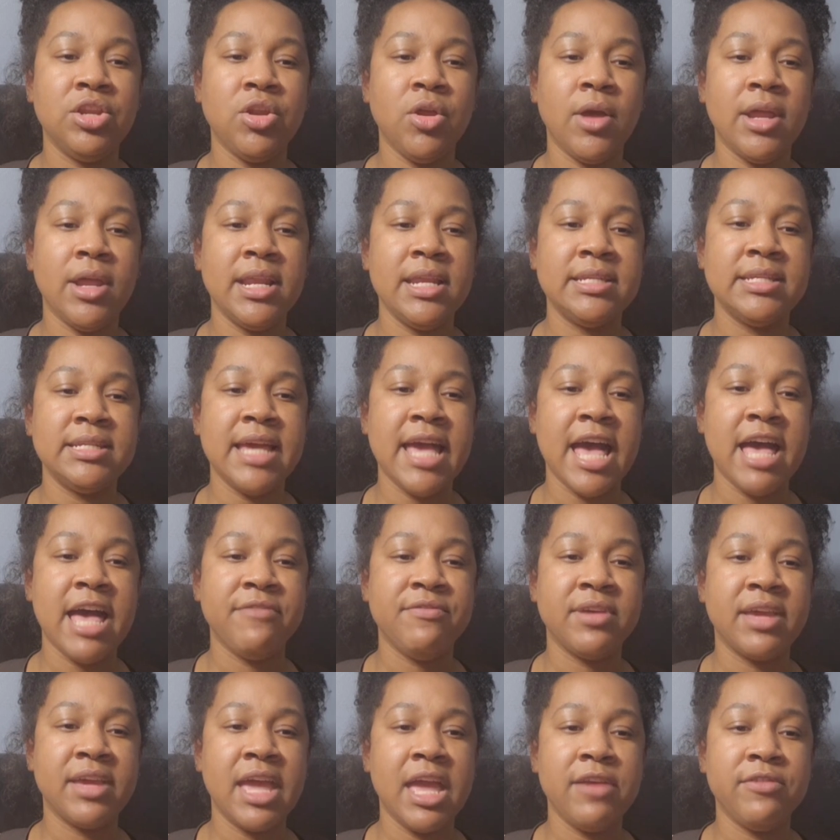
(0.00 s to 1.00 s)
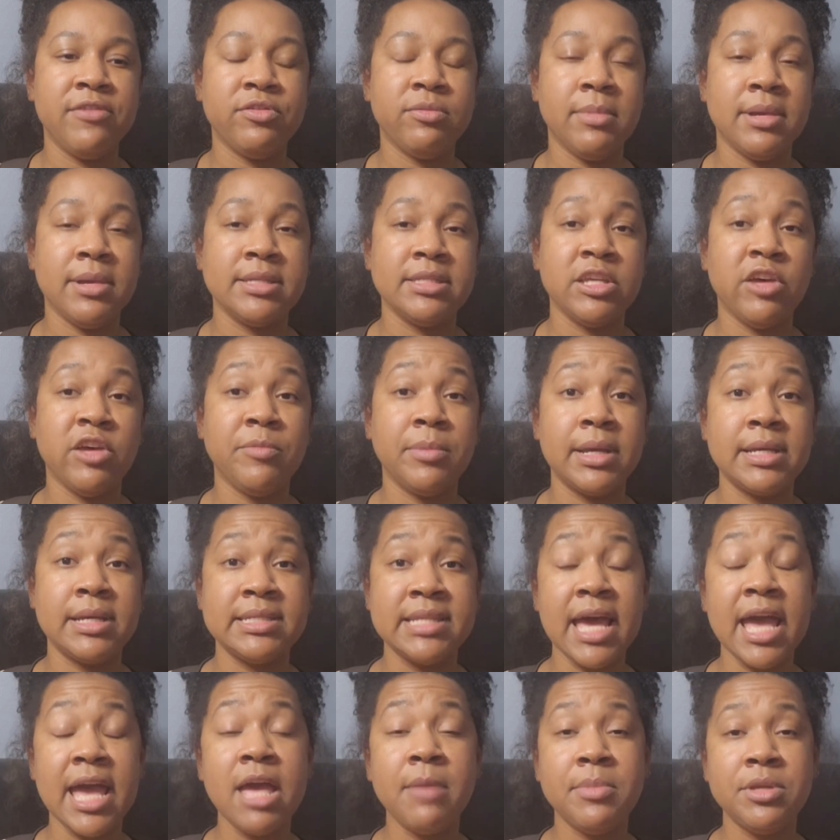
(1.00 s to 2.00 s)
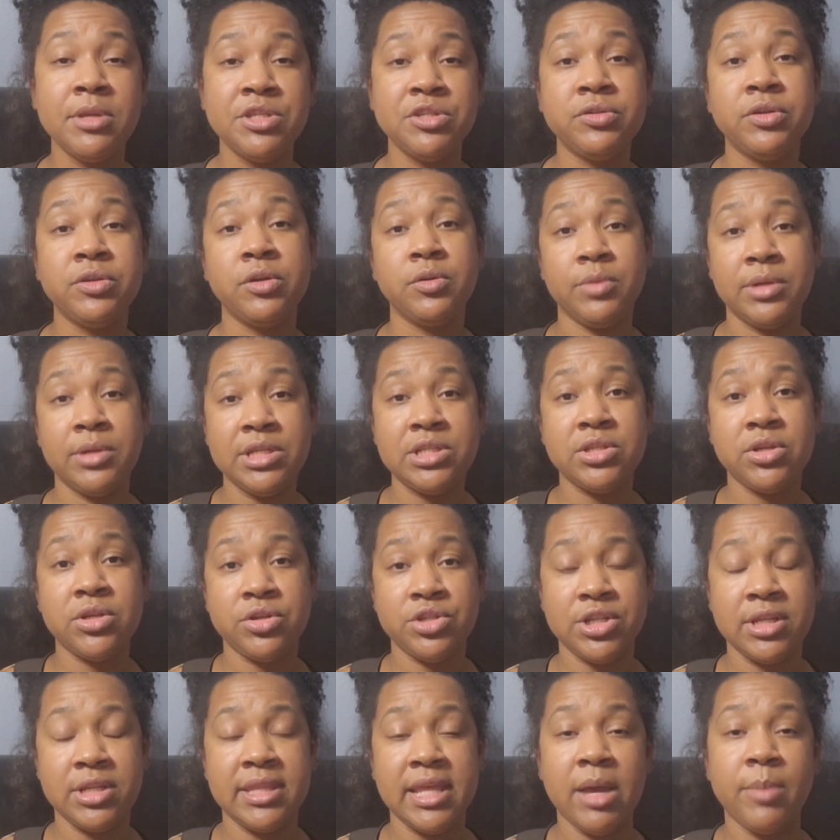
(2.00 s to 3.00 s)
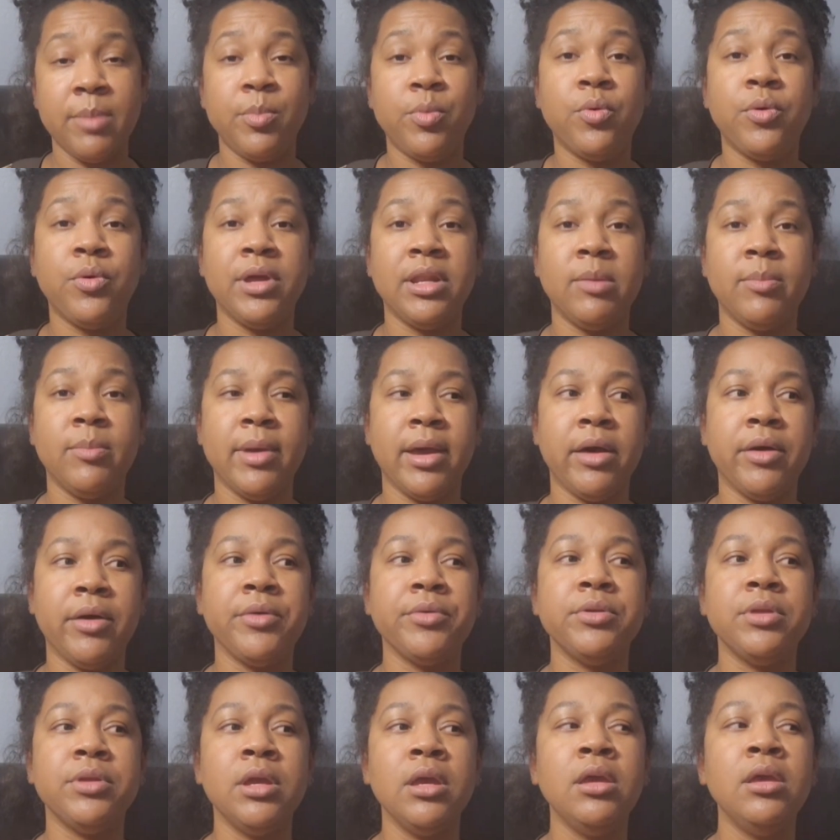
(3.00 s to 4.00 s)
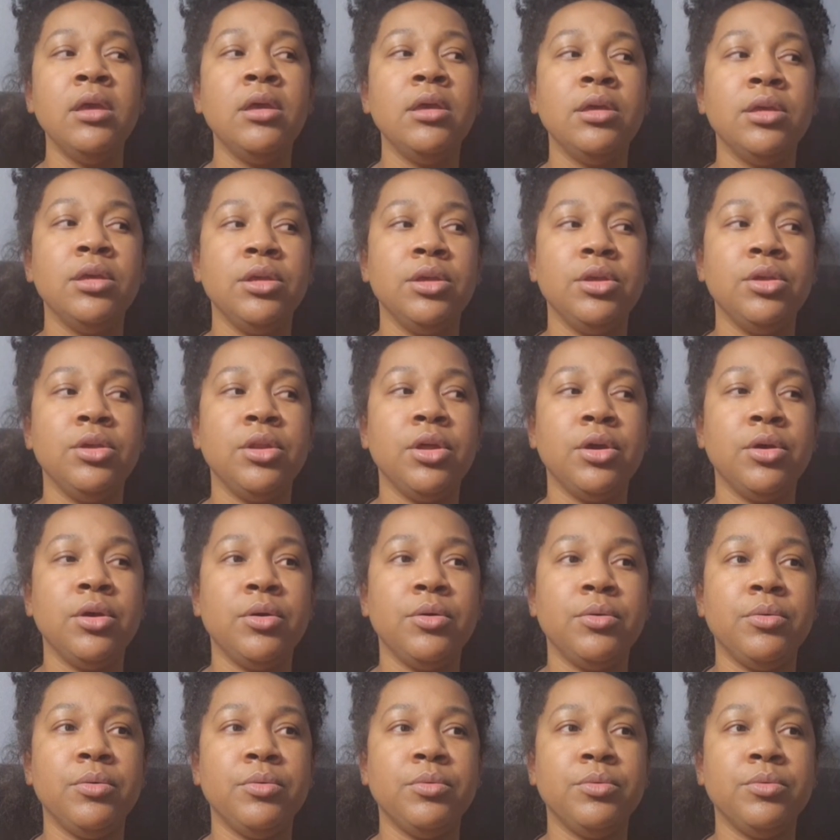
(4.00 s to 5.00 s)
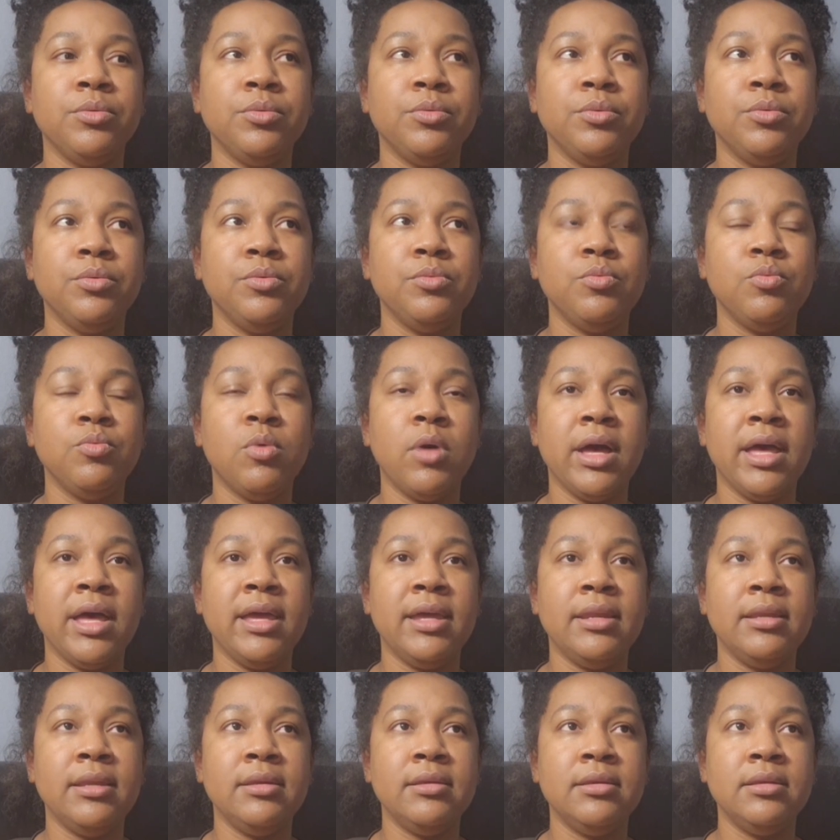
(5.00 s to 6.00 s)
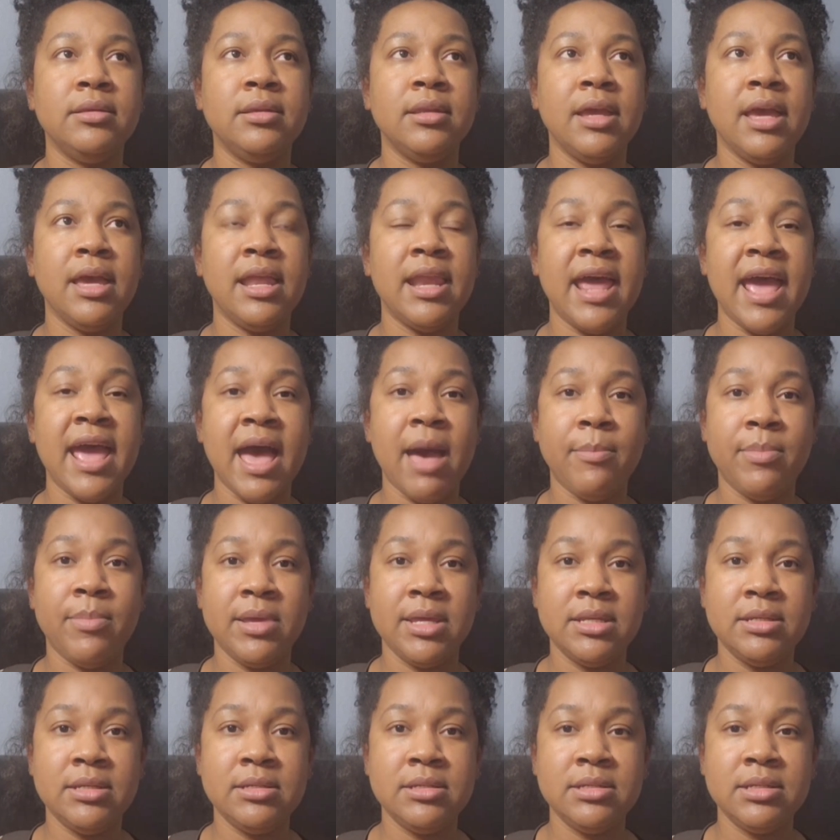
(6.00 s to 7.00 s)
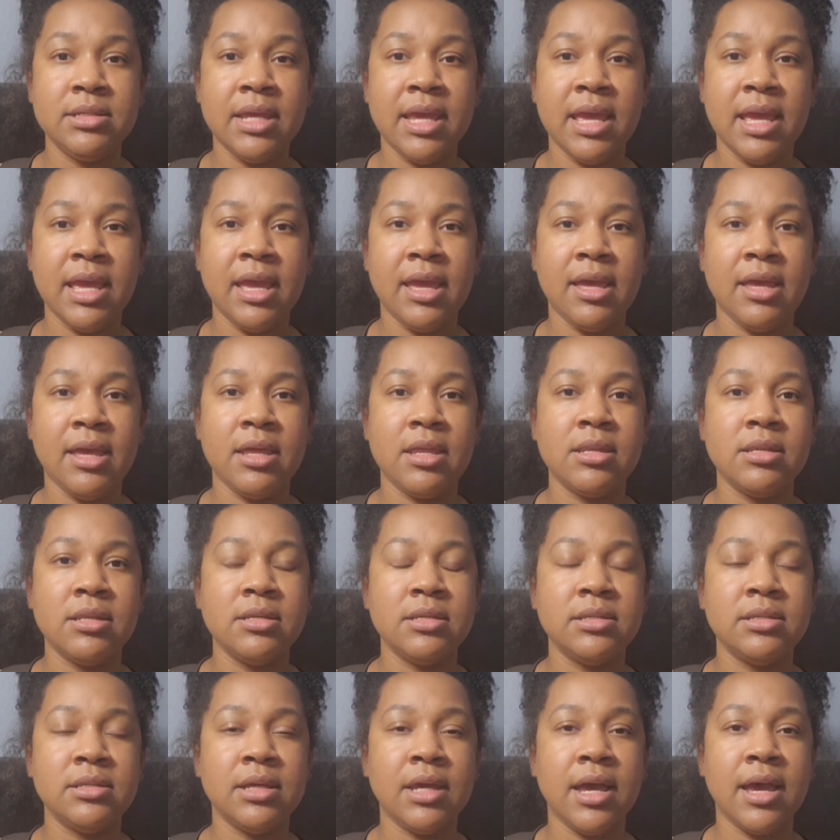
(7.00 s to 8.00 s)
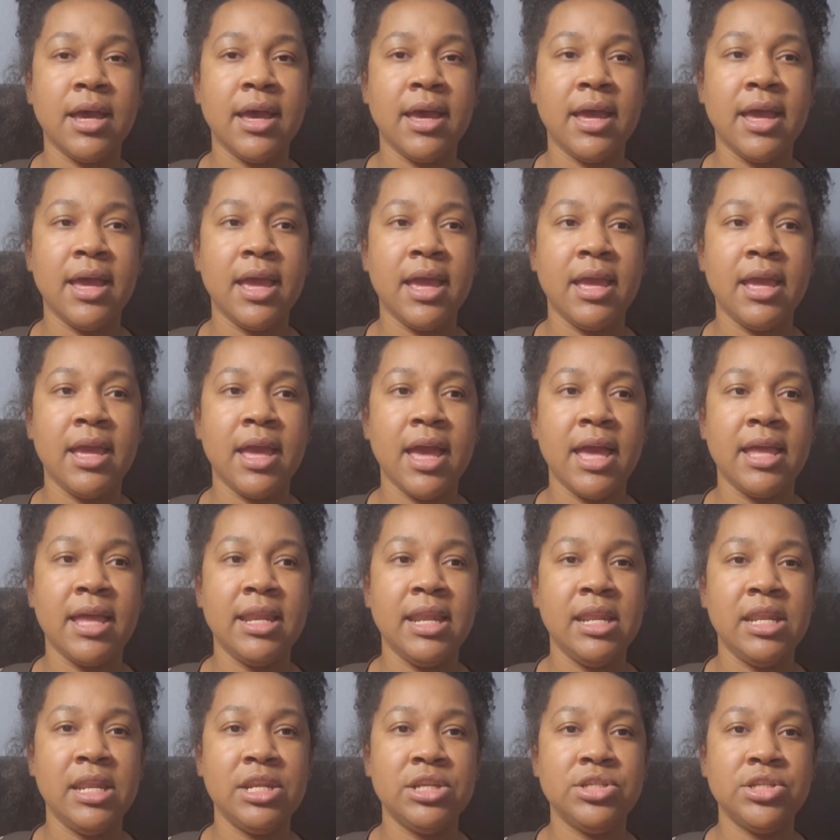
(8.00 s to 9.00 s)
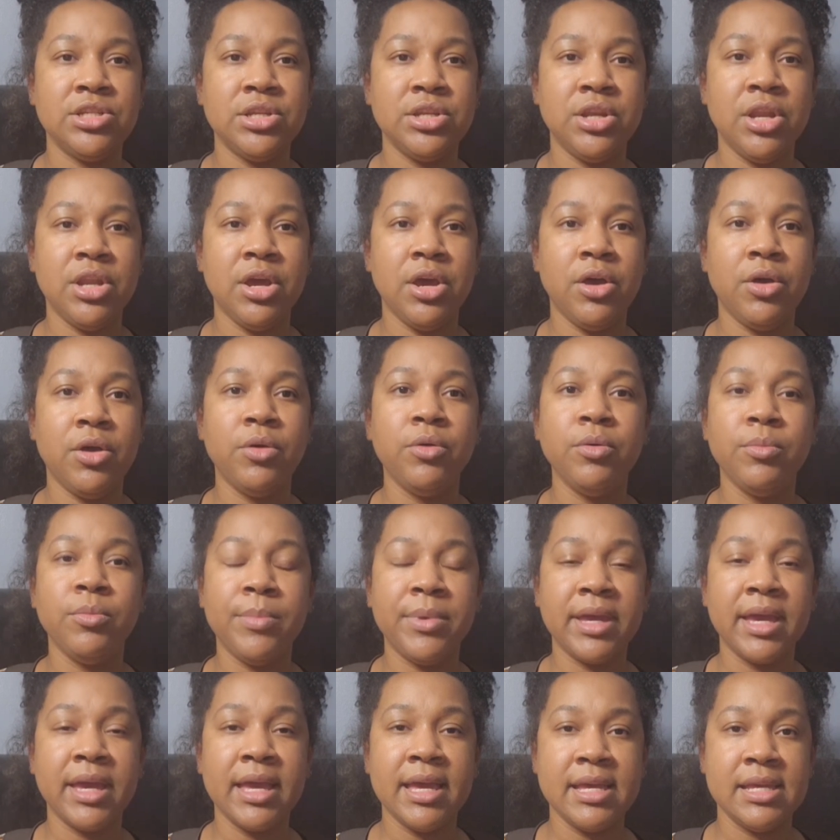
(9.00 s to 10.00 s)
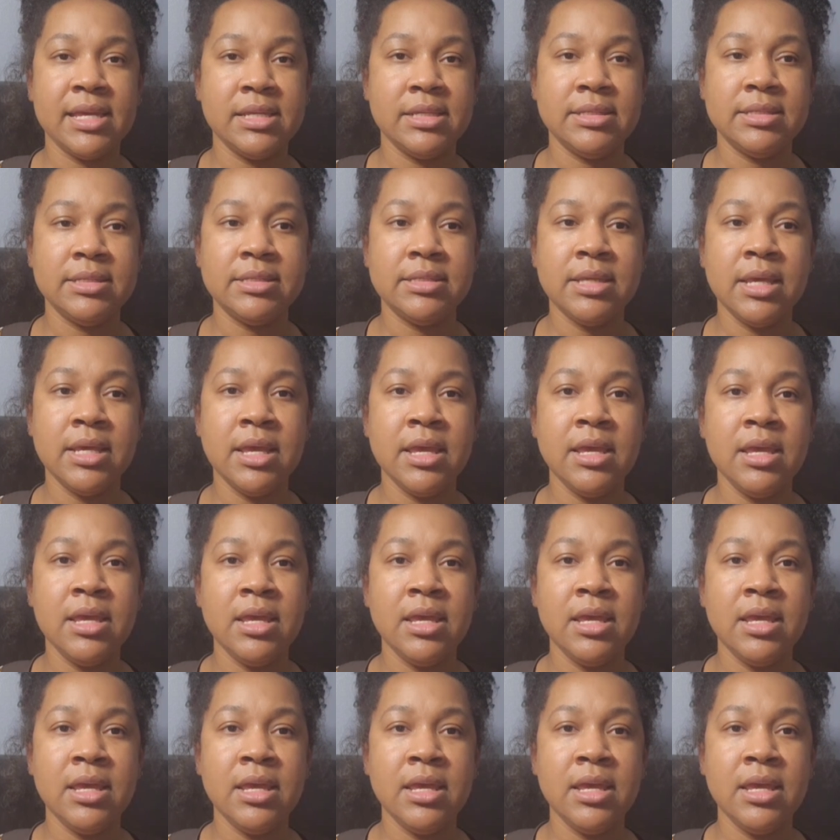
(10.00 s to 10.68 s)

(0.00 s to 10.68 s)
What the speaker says: I need to advocate for myself, because I had been doing research at that point about, what had happened, and I needed to know, because